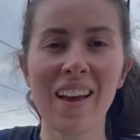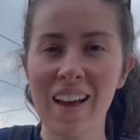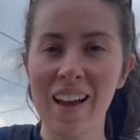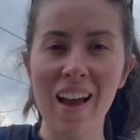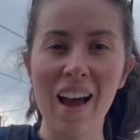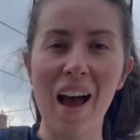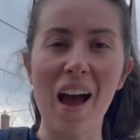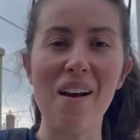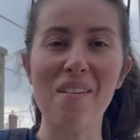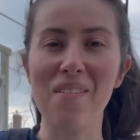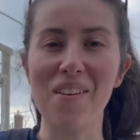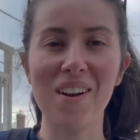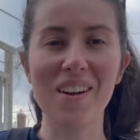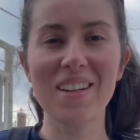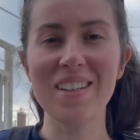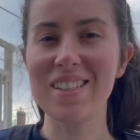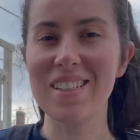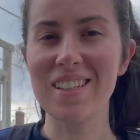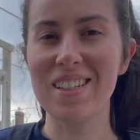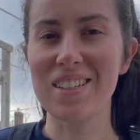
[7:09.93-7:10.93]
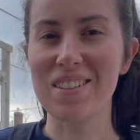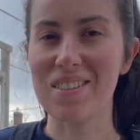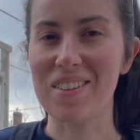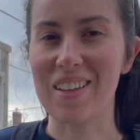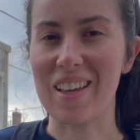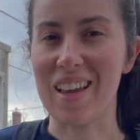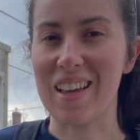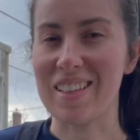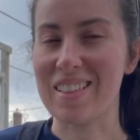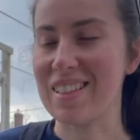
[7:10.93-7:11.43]
I wanted to do it
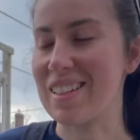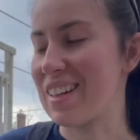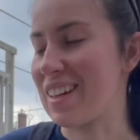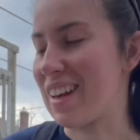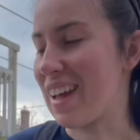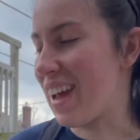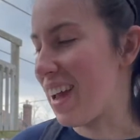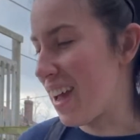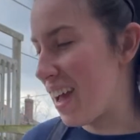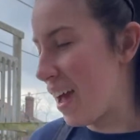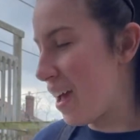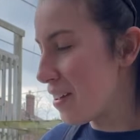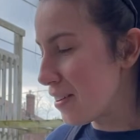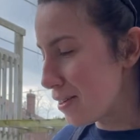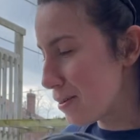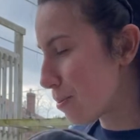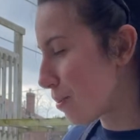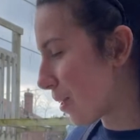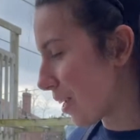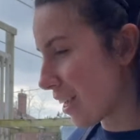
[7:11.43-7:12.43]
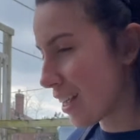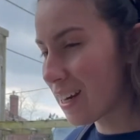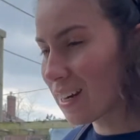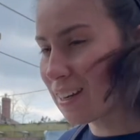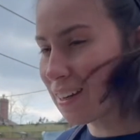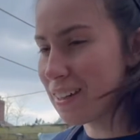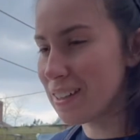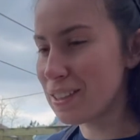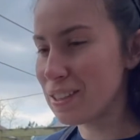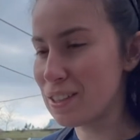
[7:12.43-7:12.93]
yesterday. I was planning
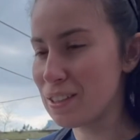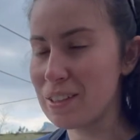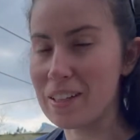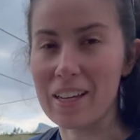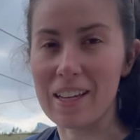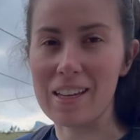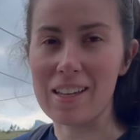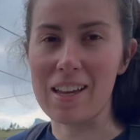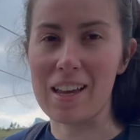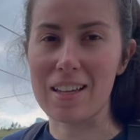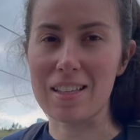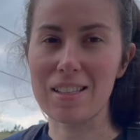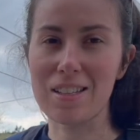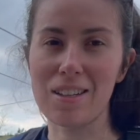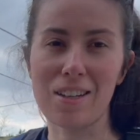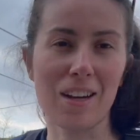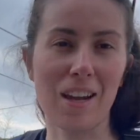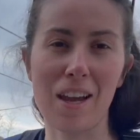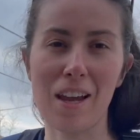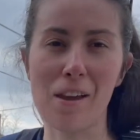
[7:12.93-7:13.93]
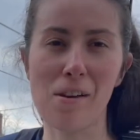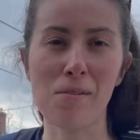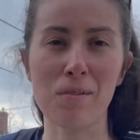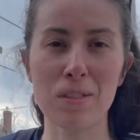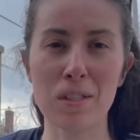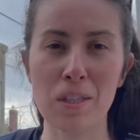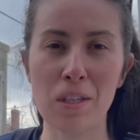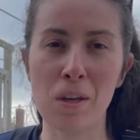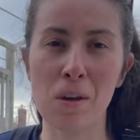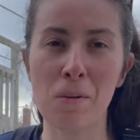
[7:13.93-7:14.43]
on doing it yesterday. It
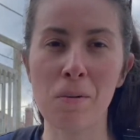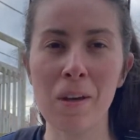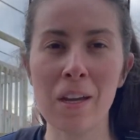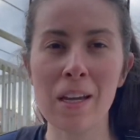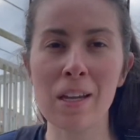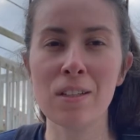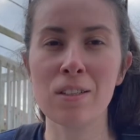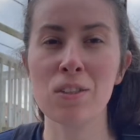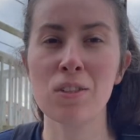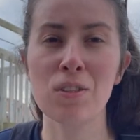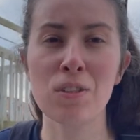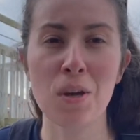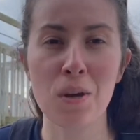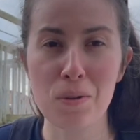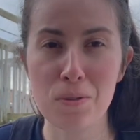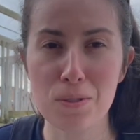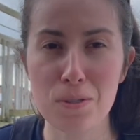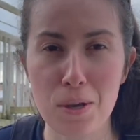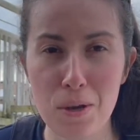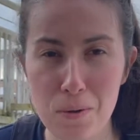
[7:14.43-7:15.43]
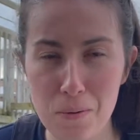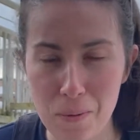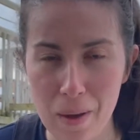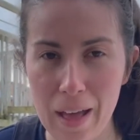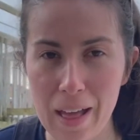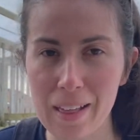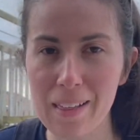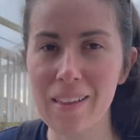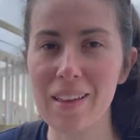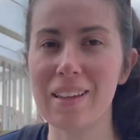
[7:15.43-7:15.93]
was going so
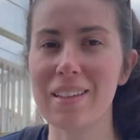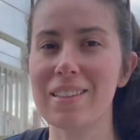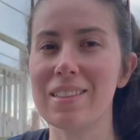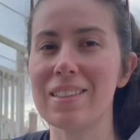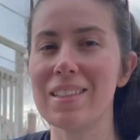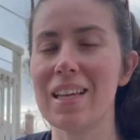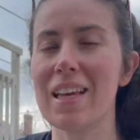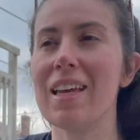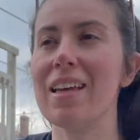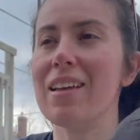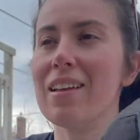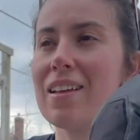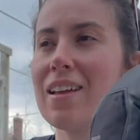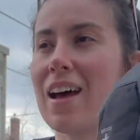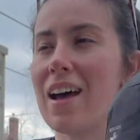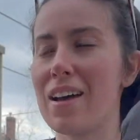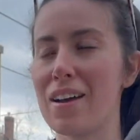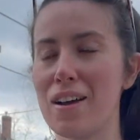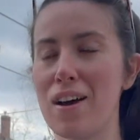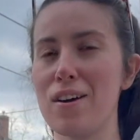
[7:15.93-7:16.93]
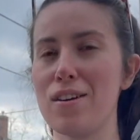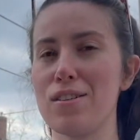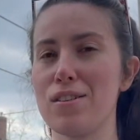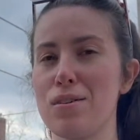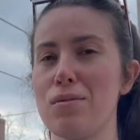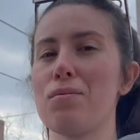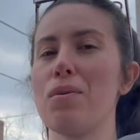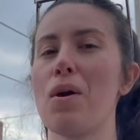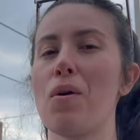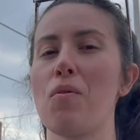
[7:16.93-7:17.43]
well until I got to
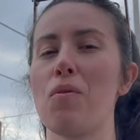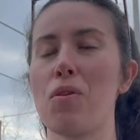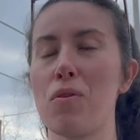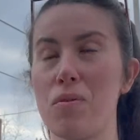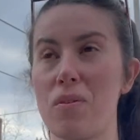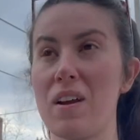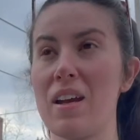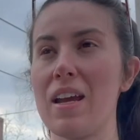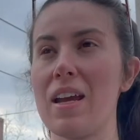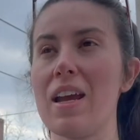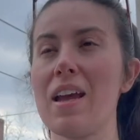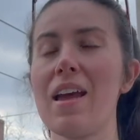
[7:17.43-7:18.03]
row 3.